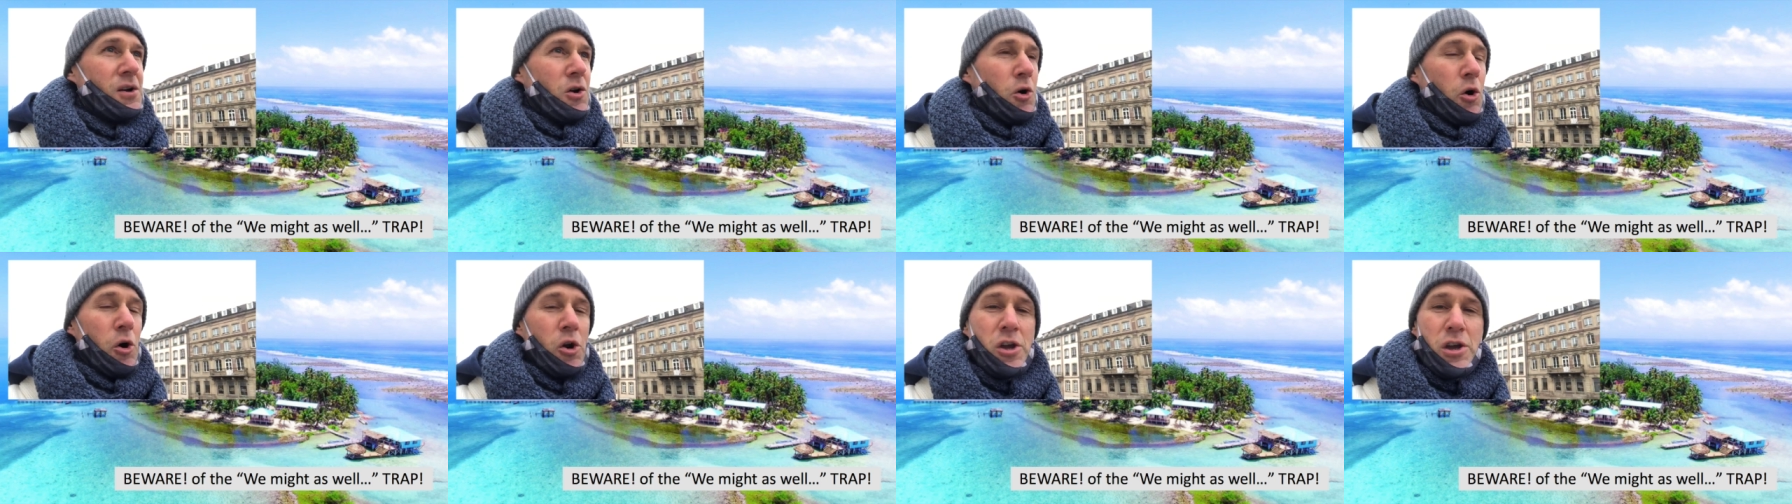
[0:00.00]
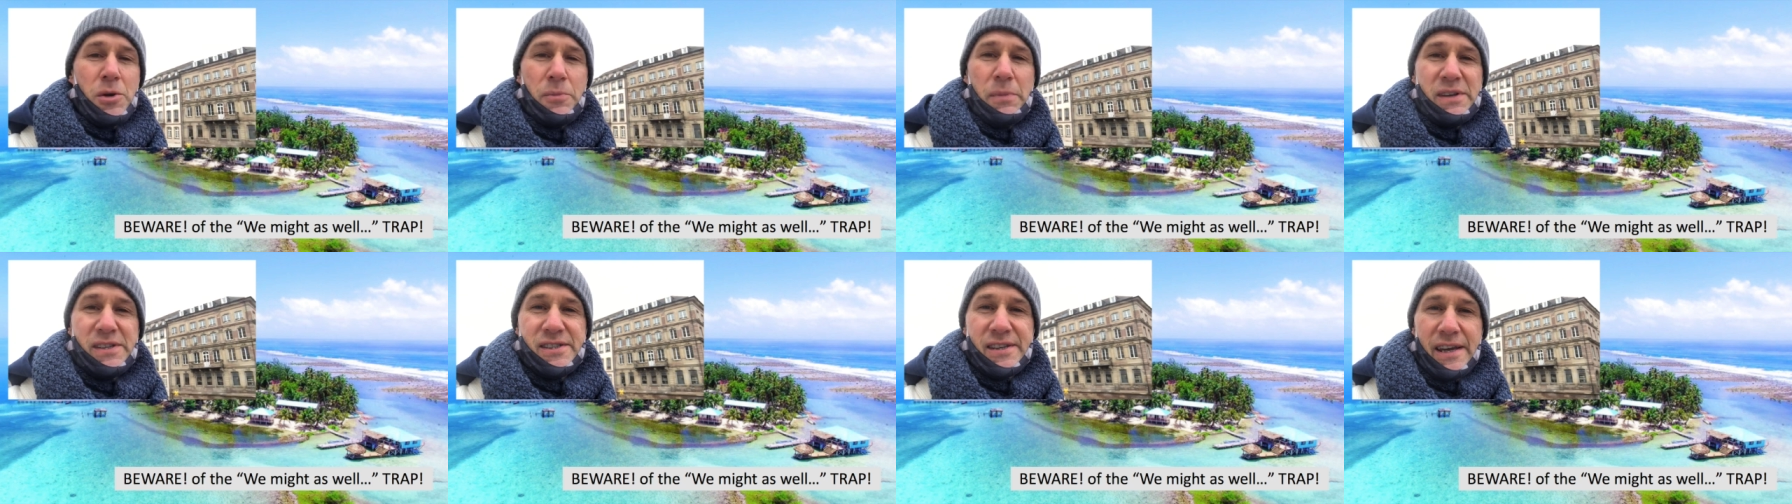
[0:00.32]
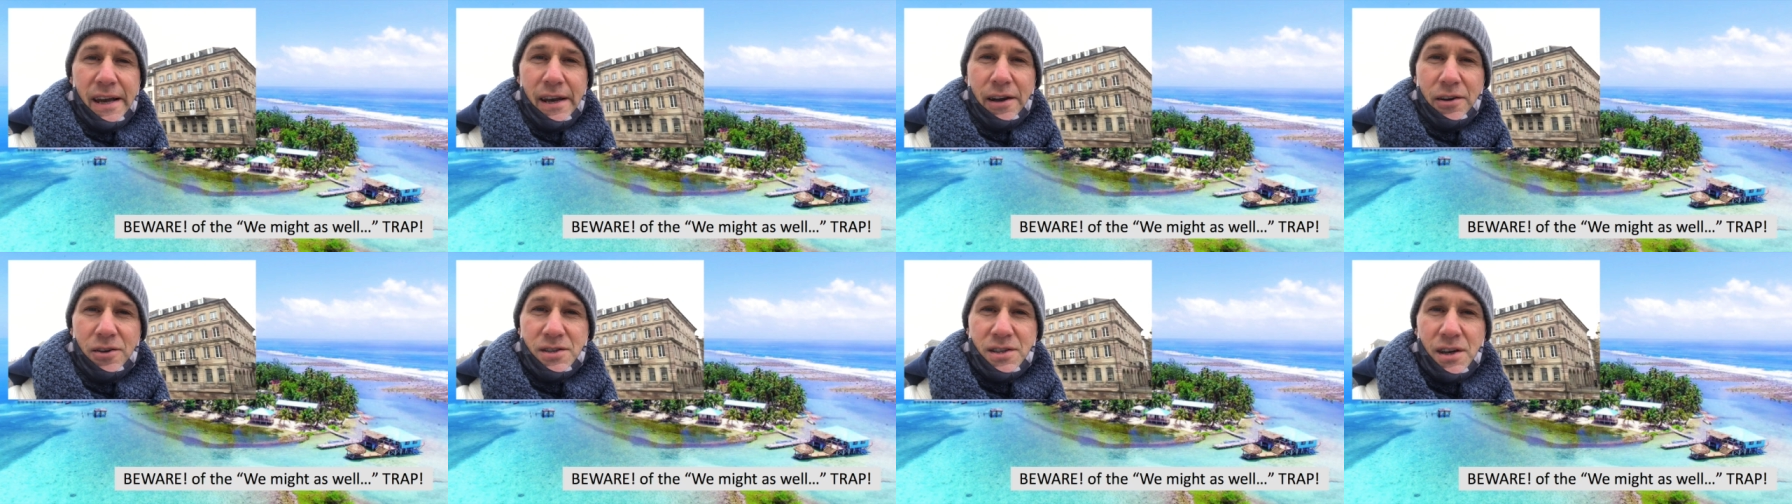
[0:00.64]
Or you could be
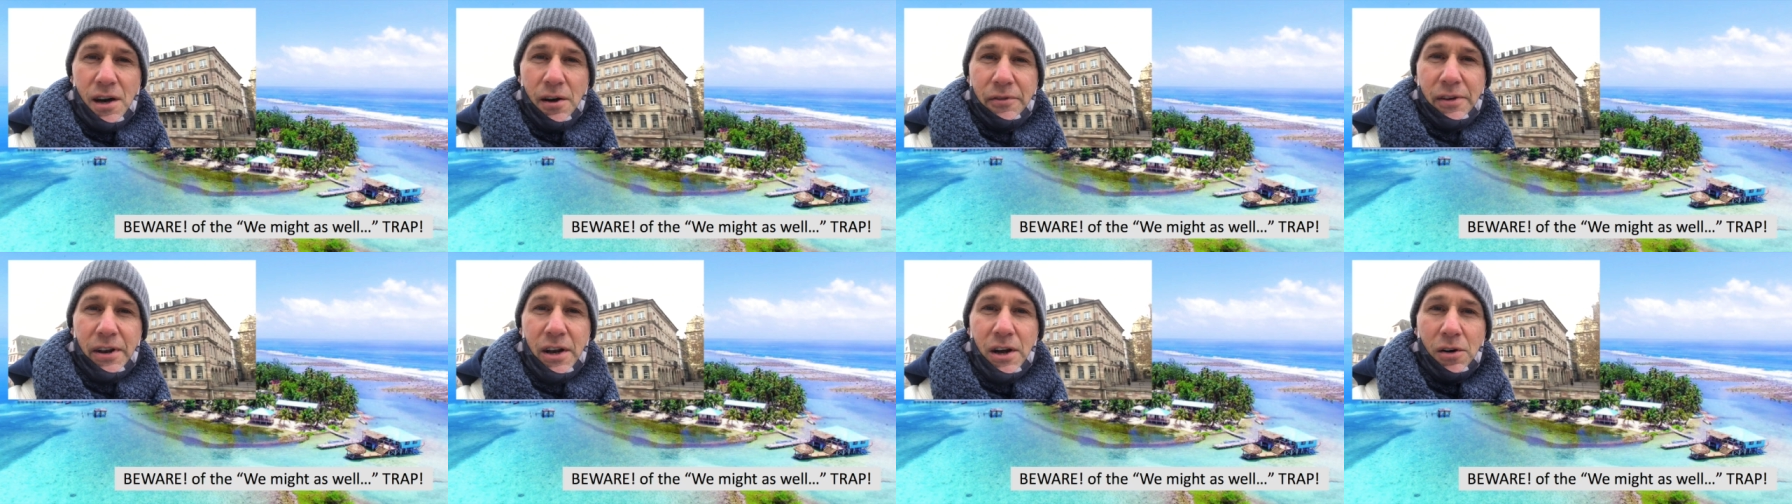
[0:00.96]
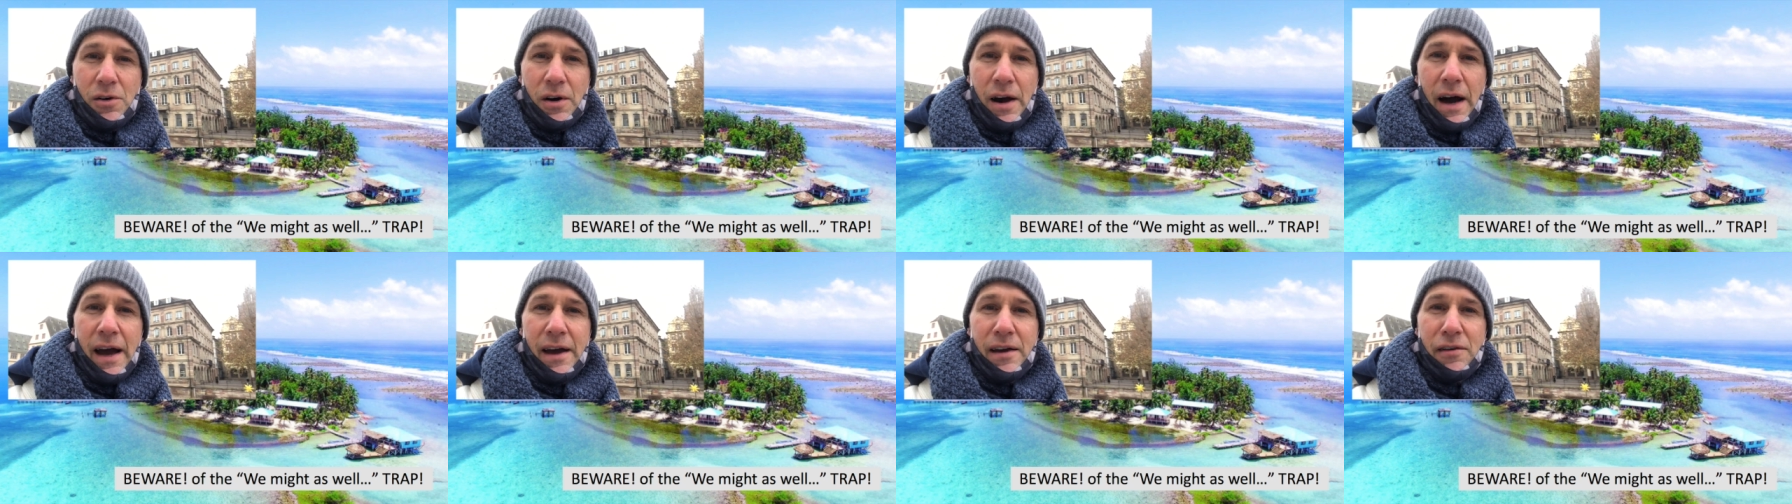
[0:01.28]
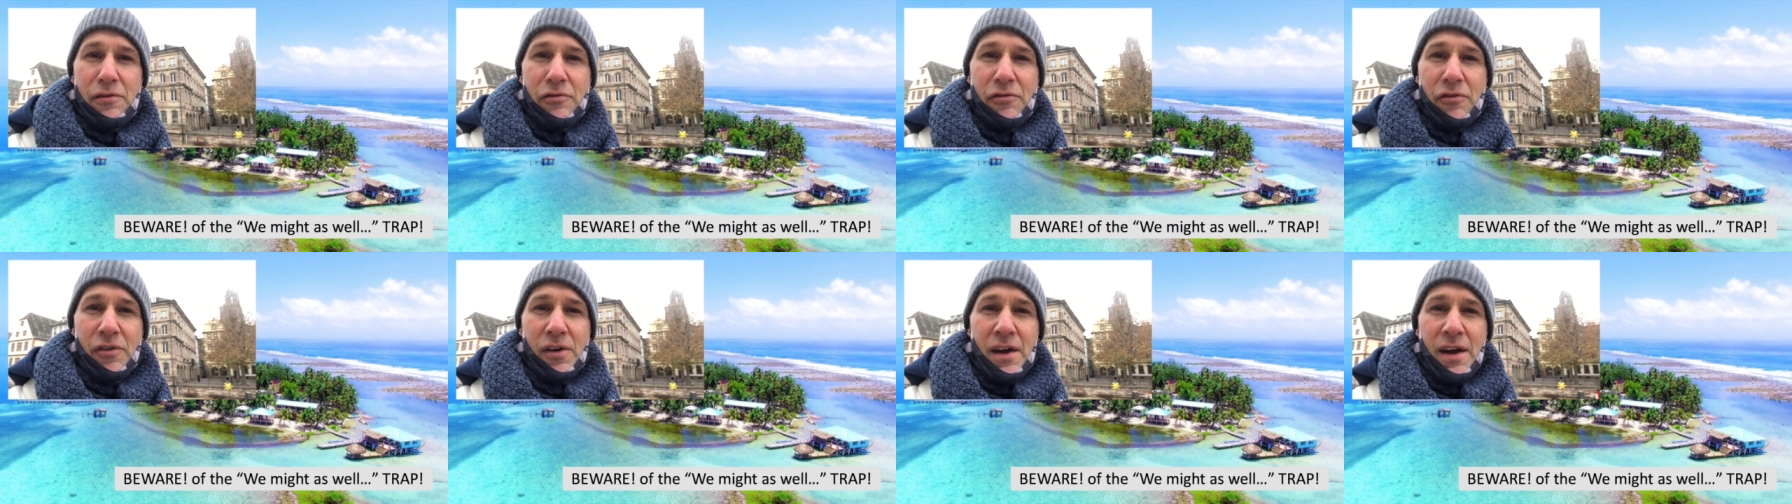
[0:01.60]
saying to yourself, you know,
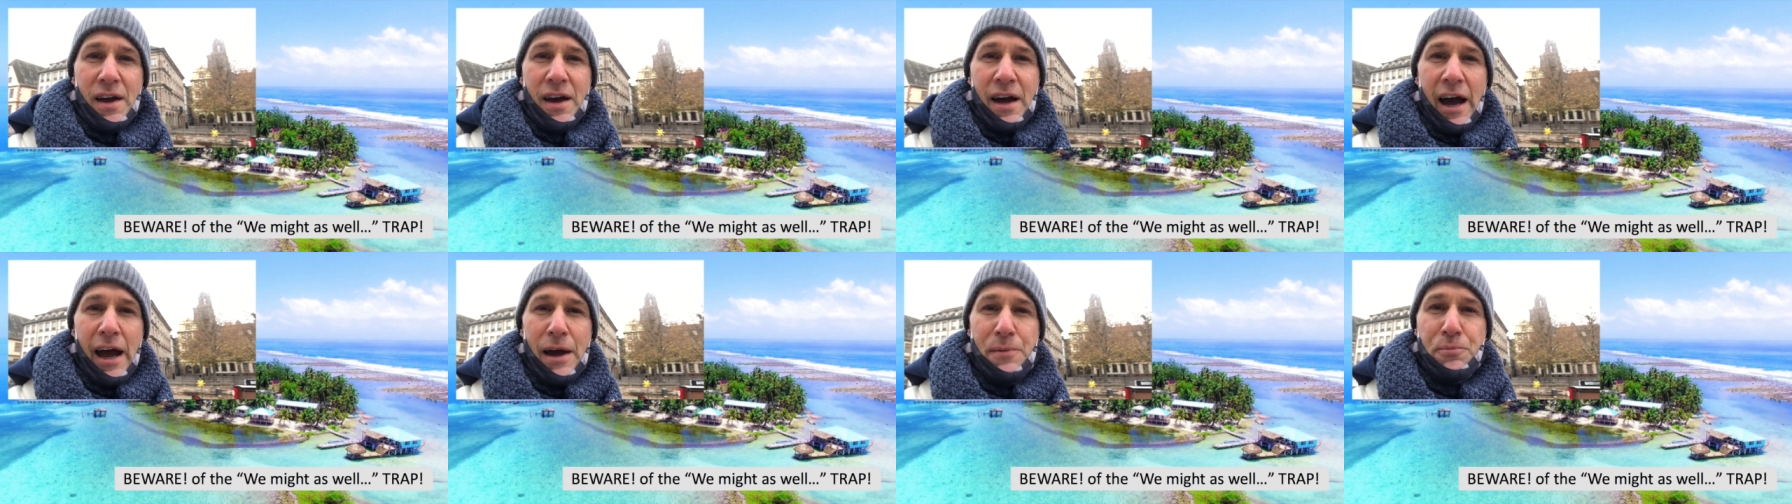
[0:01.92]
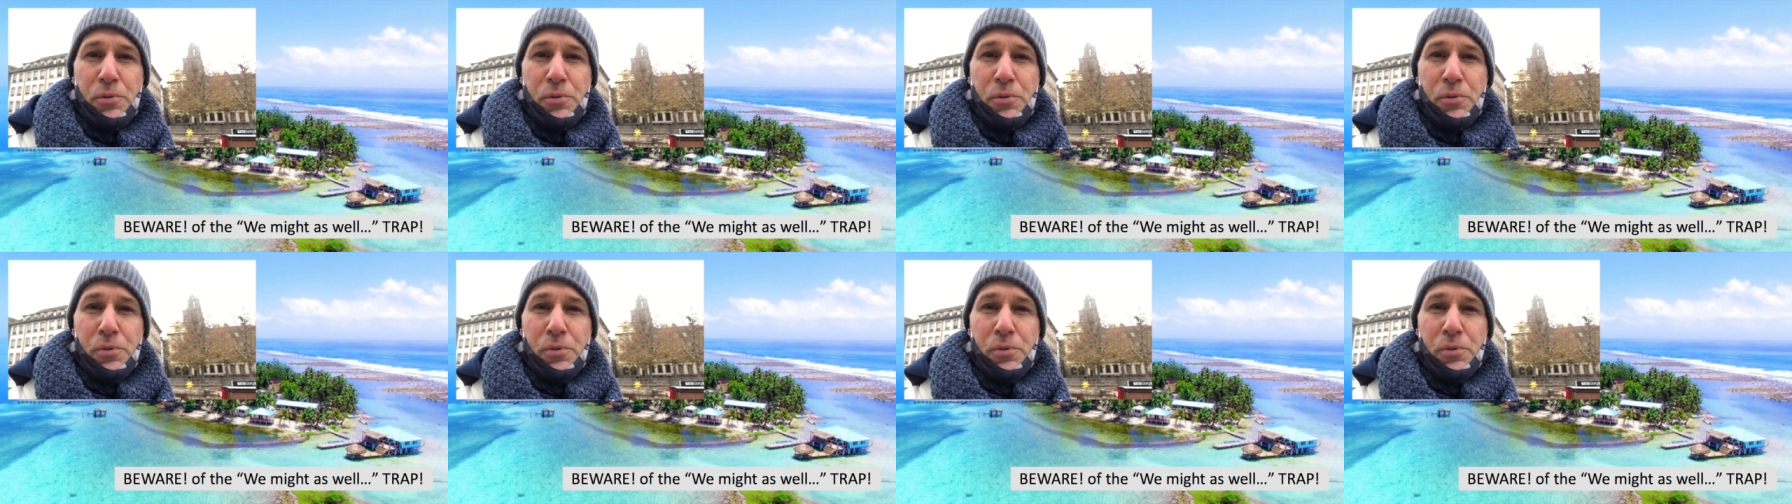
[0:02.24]
I